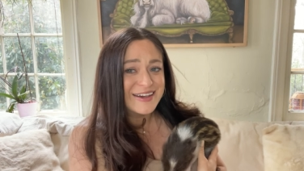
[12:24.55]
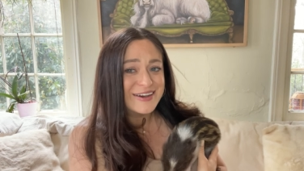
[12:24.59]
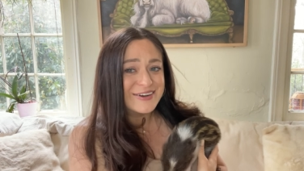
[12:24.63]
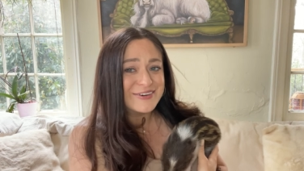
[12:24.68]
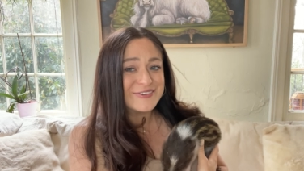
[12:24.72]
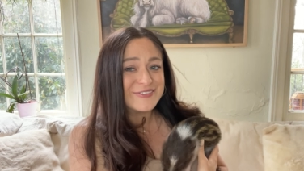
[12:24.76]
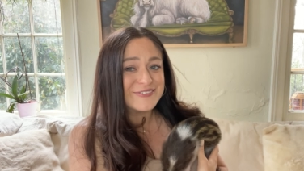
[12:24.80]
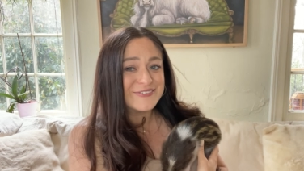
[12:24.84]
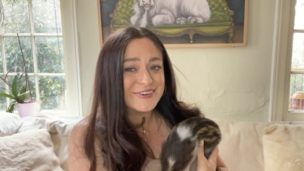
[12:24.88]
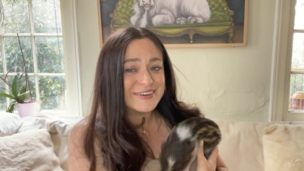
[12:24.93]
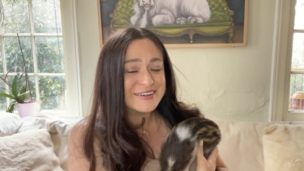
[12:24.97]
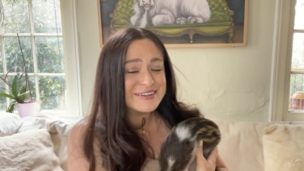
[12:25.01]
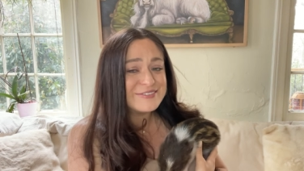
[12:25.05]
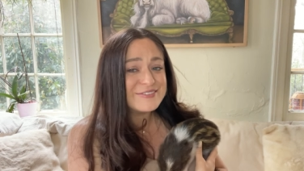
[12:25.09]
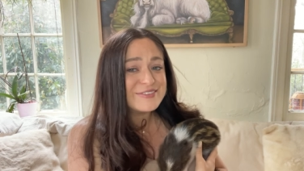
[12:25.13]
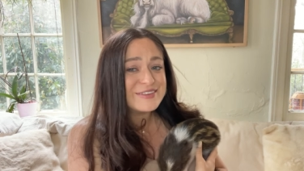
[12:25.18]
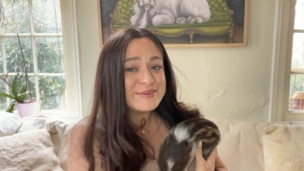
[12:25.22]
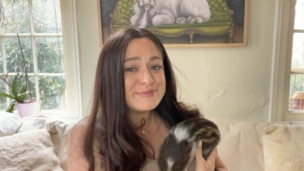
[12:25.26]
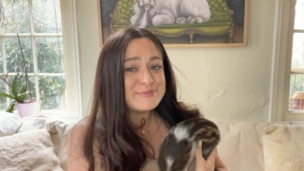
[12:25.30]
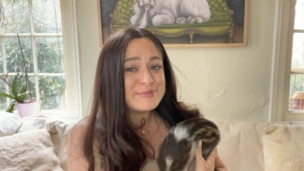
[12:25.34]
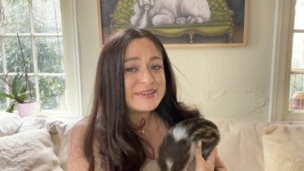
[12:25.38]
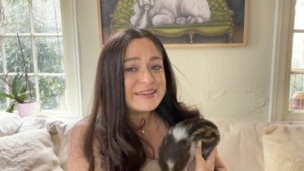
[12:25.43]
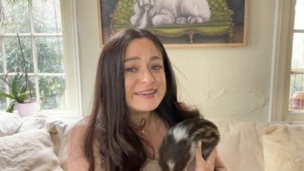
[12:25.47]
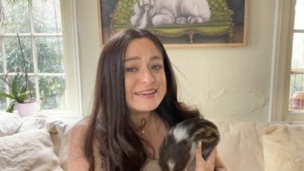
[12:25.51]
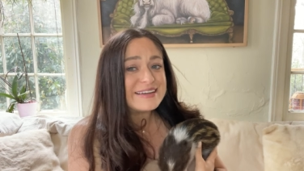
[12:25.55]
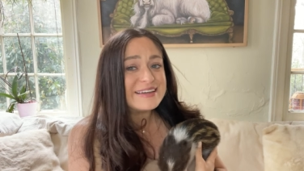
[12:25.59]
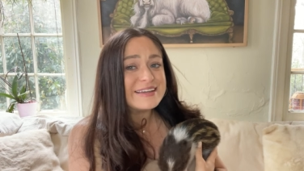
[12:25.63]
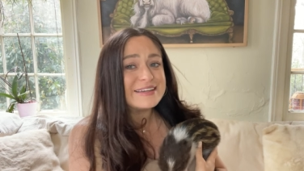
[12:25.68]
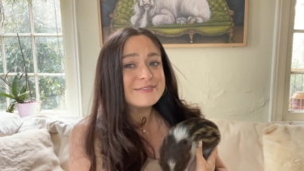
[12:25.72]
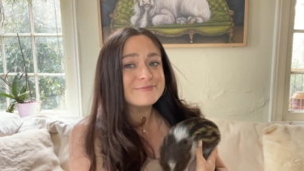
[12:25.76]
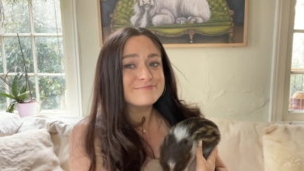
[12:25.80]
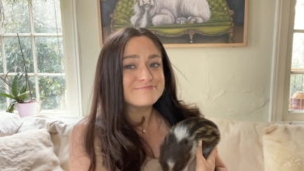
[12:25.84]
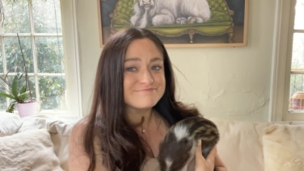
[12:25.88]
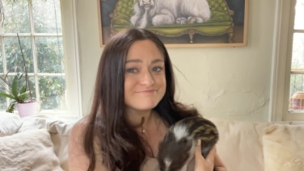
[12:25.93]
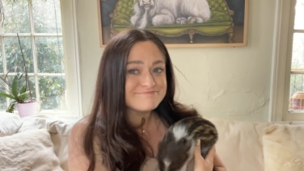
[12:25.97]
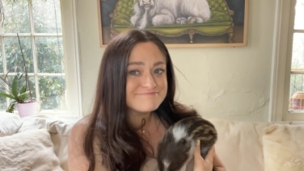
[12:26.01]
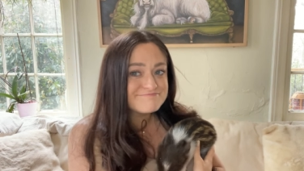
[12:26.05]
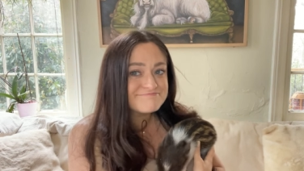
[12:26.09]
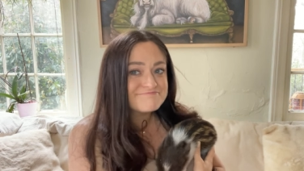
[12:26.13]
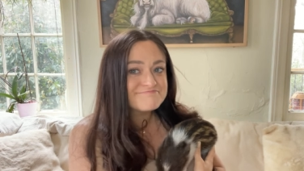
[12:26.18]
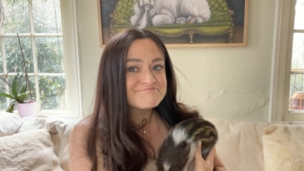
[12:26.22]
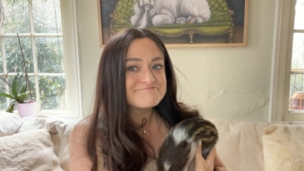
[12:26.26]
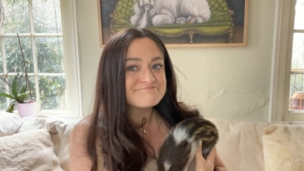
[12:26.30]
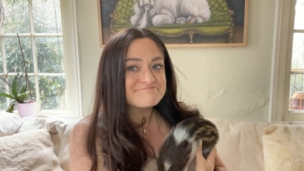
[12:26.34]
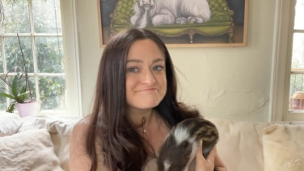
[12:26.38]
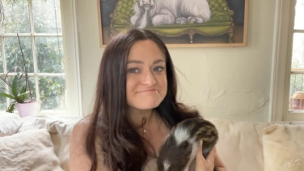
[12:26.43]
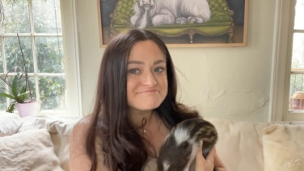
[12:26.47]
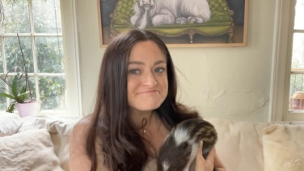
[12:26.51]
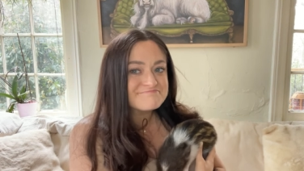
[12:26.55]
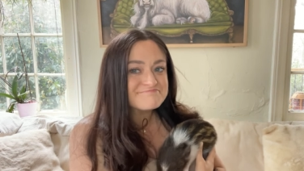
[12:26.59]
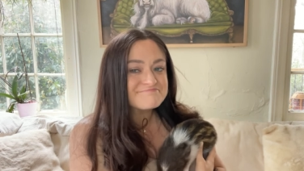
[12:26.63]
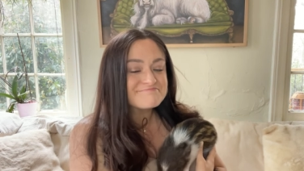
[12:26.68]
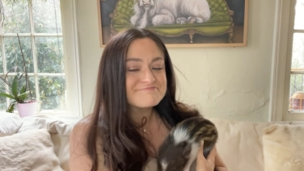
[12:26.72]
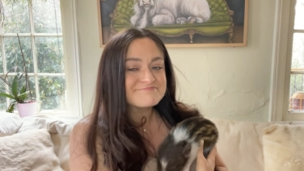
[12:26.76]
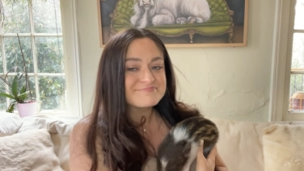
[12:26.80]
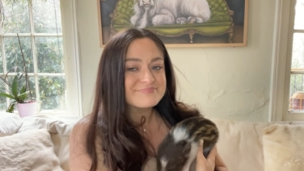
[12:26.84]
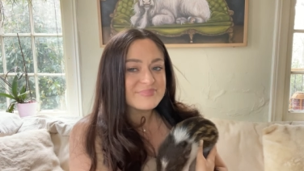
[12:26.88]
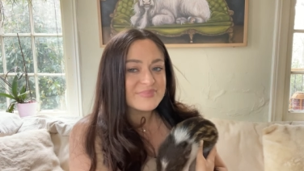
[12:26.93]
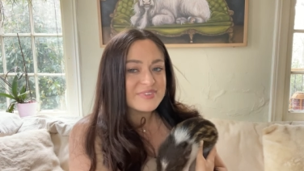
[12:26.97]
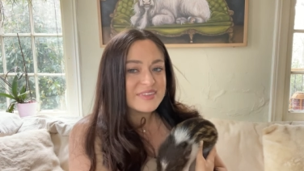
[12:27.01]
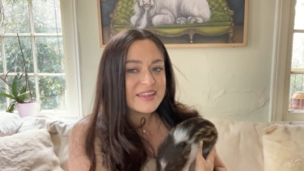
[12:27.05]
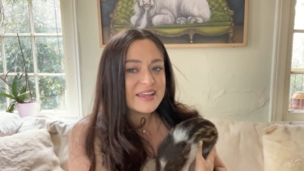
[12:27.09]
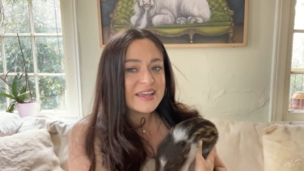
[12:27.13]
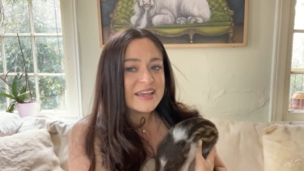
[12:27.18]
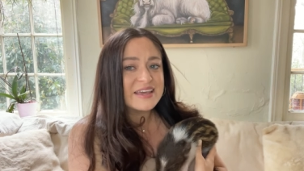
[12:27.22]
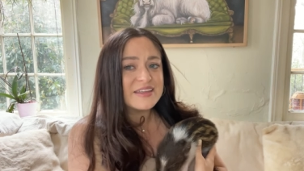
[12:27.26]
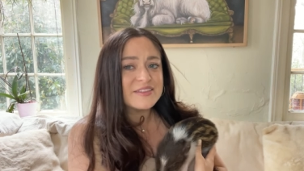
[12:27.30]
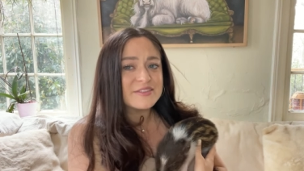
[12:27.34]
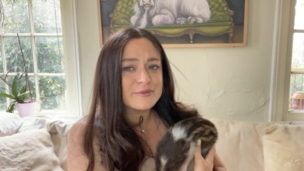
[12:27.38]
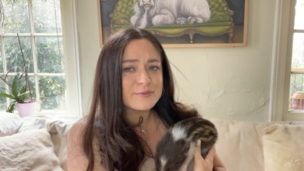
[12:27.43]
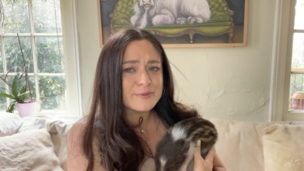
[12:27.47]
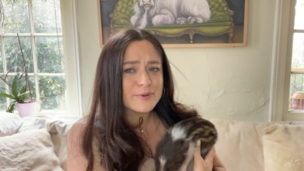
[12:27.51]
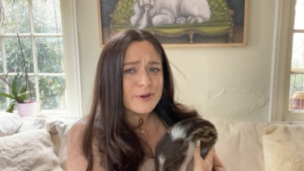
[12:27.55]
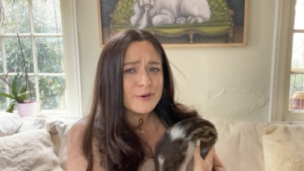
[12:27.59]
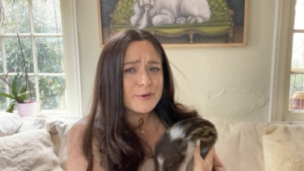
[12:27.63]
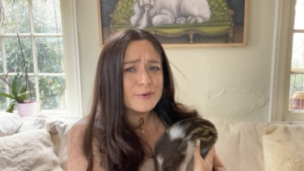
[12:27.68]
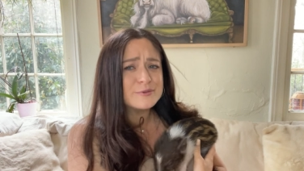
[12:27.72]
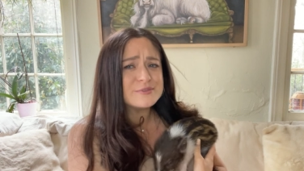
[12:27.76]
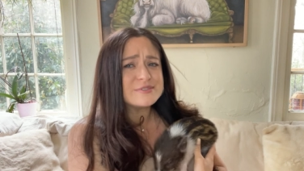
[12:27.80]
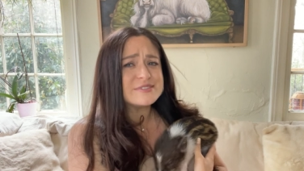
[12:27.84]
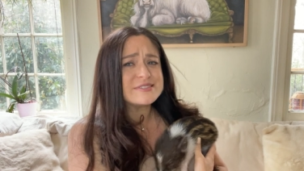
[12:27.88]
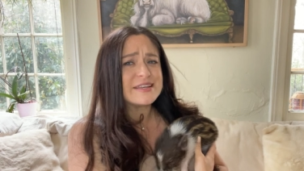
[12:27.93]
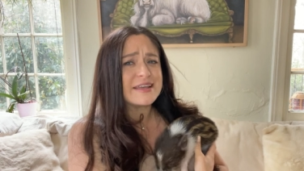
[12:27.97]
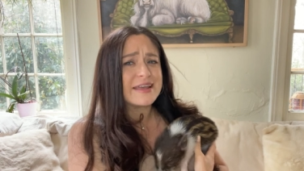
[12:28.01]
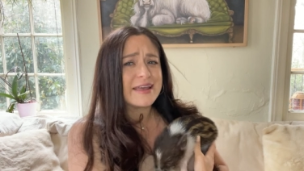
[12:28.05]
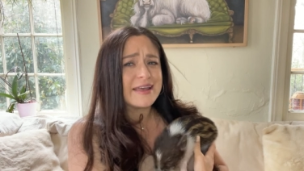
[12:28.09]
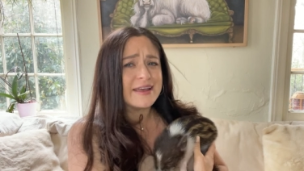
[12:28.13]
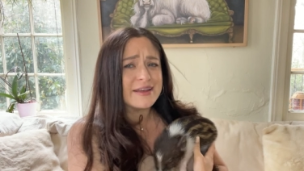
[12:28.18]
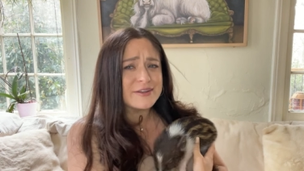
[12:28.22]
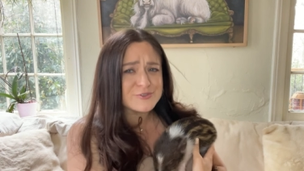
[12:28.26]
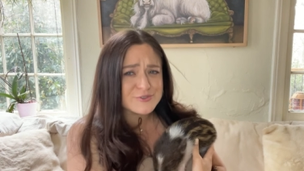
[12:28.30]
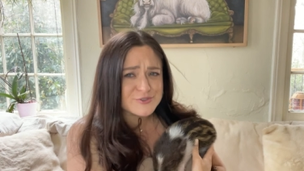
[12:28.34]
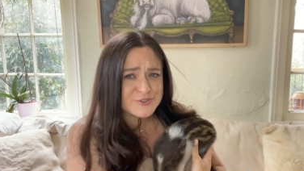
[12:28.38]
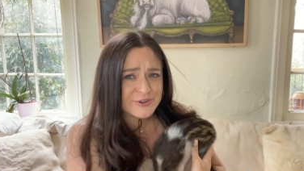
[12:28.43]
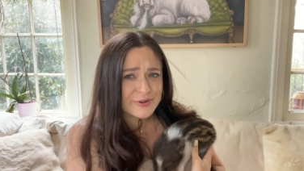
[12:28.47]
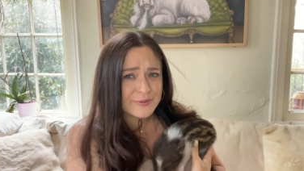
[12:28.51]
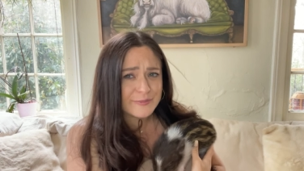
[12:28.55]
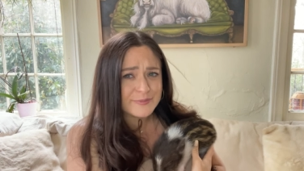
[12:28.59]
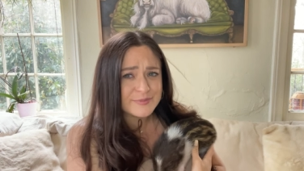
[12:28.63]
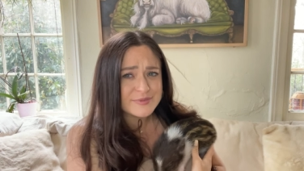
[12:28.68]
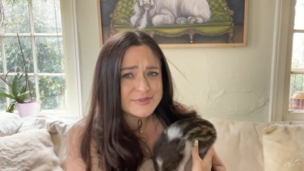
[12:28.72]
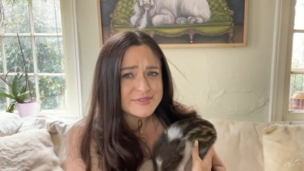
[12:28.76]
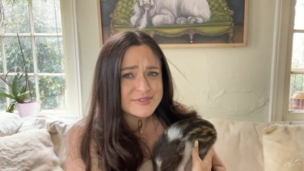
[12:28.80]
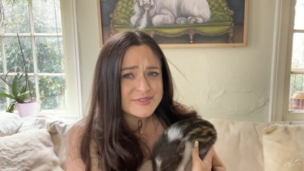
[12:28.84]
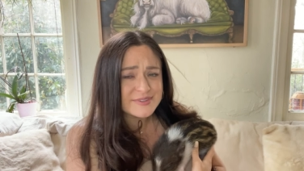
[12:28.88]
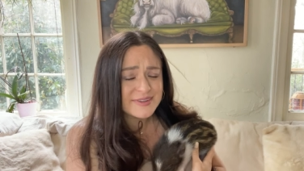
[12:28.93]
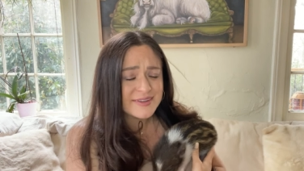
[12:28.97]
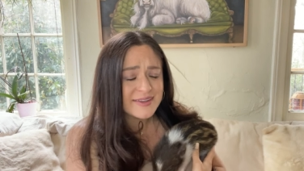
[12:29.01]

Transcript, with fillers: One of them being, they throw tantrums.